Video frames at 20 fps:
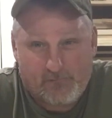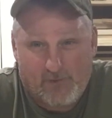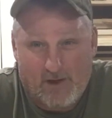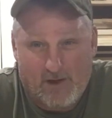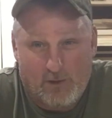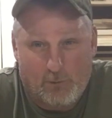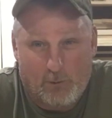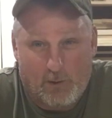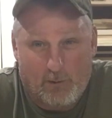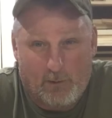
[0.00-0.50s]

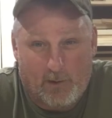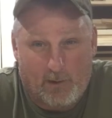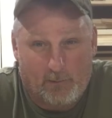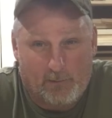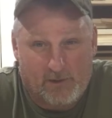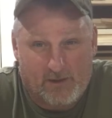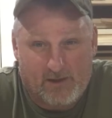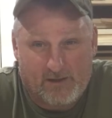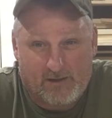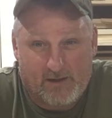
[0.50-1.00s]
we were
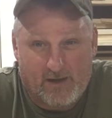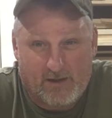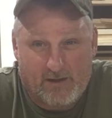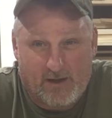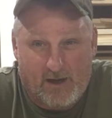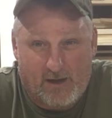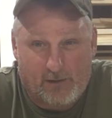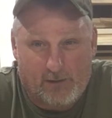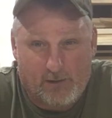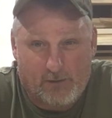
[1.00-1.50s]
able to get that
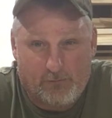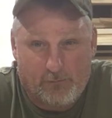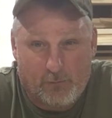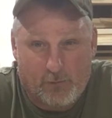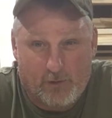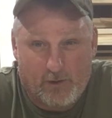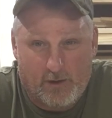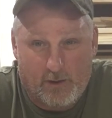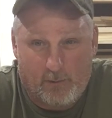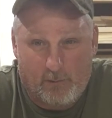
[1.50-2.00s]
dialed in
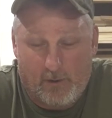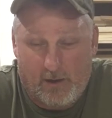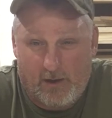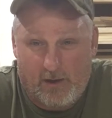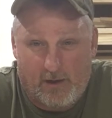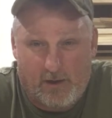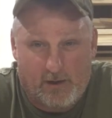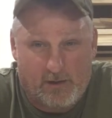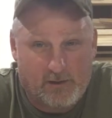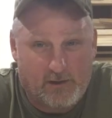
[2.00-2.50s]
for him
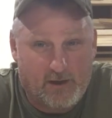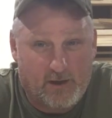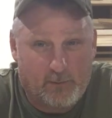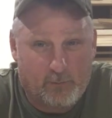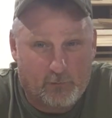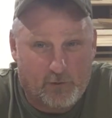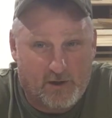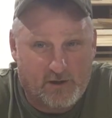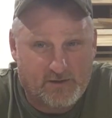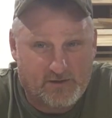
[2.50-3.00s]
and get
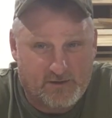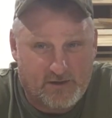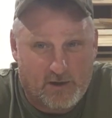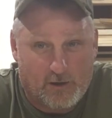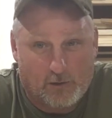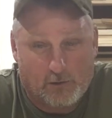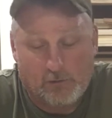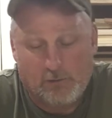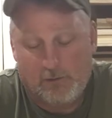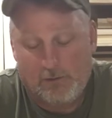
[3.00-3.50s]
him ringing
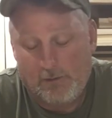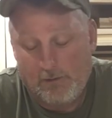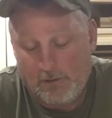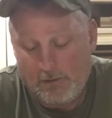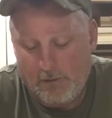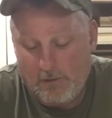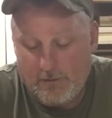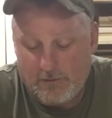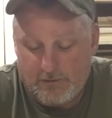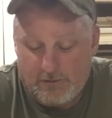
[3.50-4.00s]
steel.
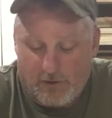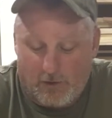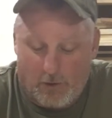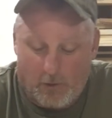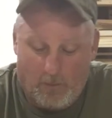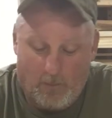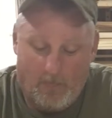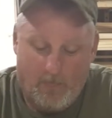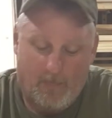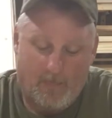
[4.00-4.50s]

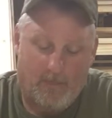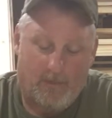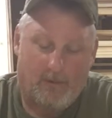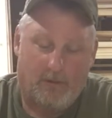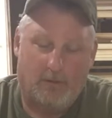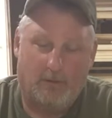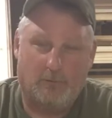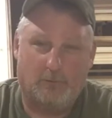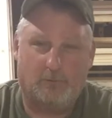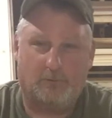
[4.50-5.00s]
So
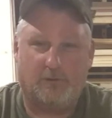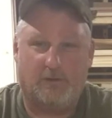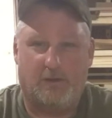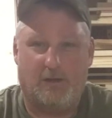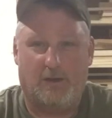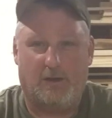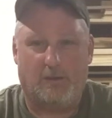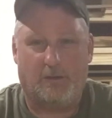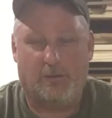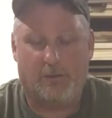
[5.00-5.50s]

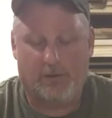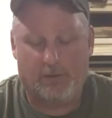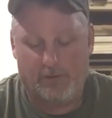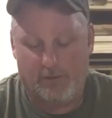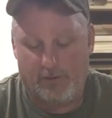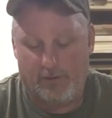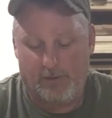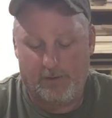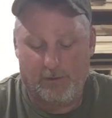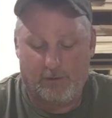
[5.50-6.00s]
the
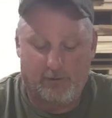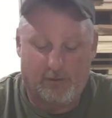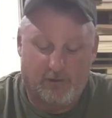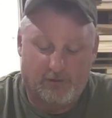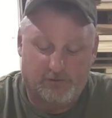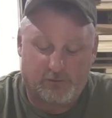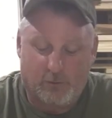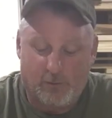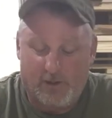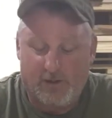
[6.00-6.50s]

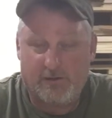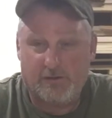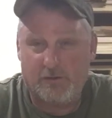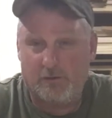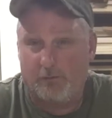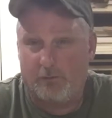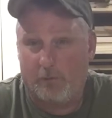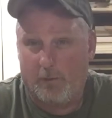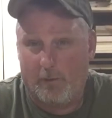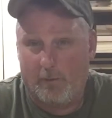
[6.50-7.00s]
NRL
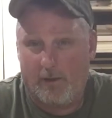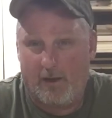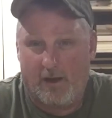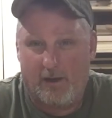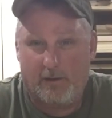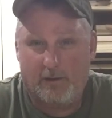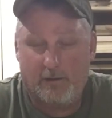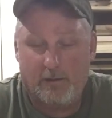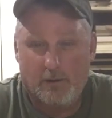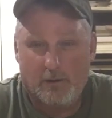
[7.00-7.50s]
22
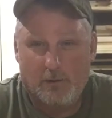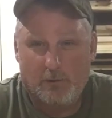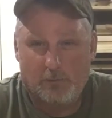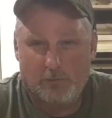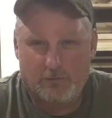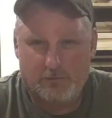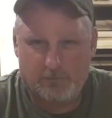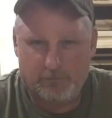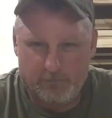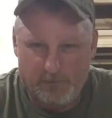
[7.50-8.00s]
format
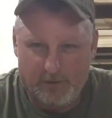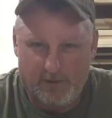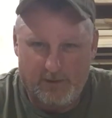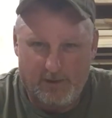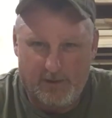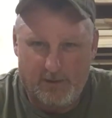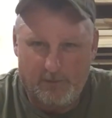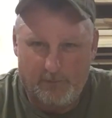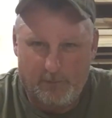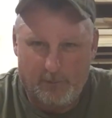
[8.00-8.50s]
was
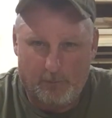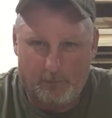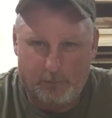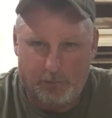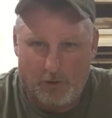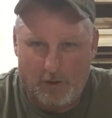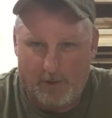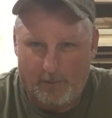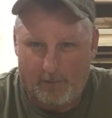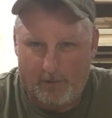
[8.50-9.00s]
really
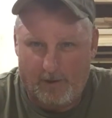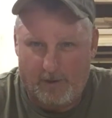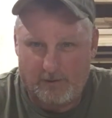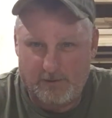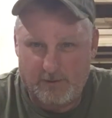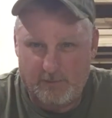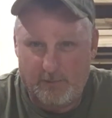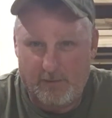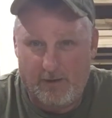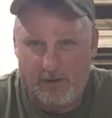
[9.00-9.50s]
brought
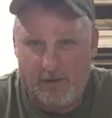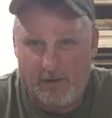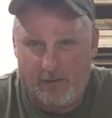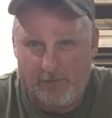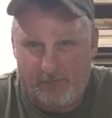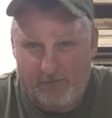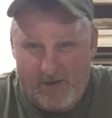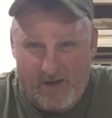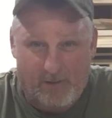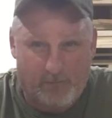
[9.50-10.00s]
about to be
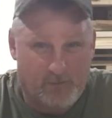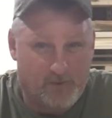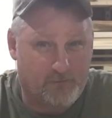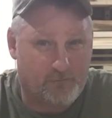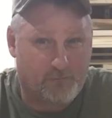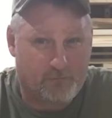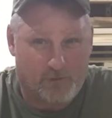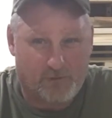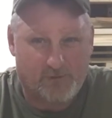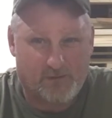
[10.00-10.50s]
a
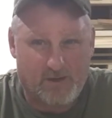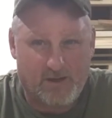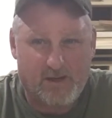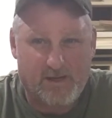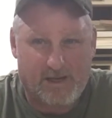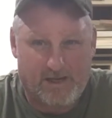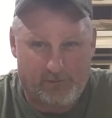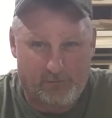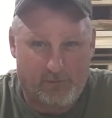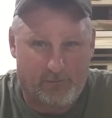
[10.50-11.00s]
family-friendly
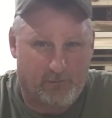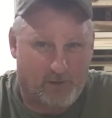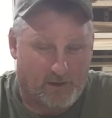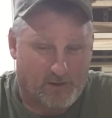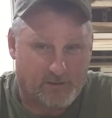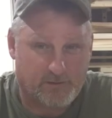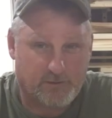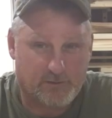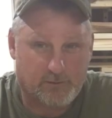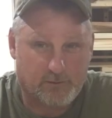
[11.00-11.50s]
kind of
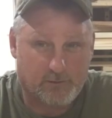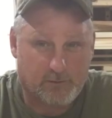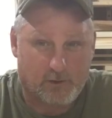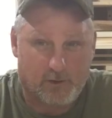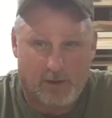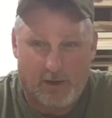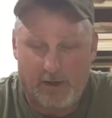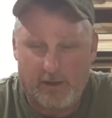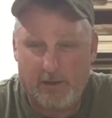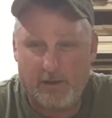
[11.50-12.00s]
event.
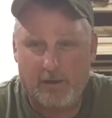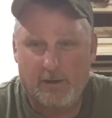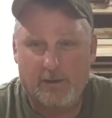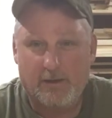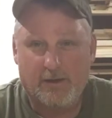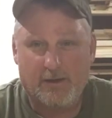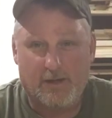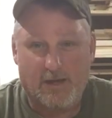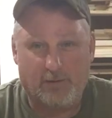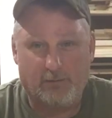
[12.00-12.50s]
All right,
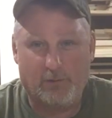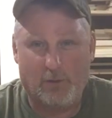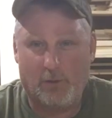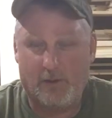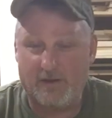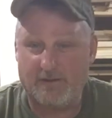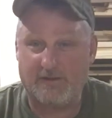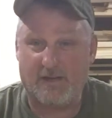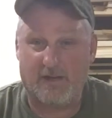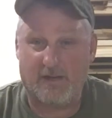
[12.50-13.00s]
even though
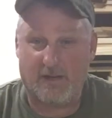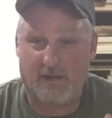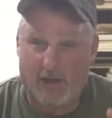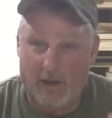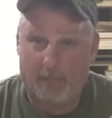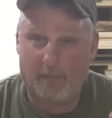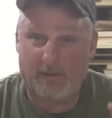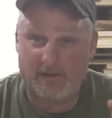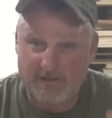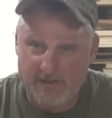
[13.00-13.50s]
it is a
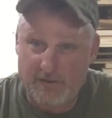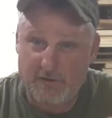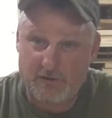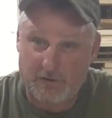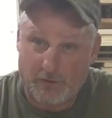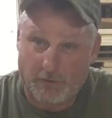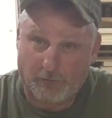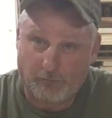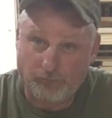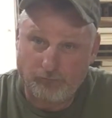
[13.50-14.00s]

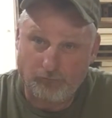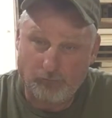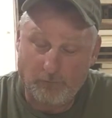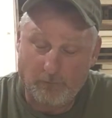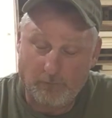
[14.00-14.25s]
competition,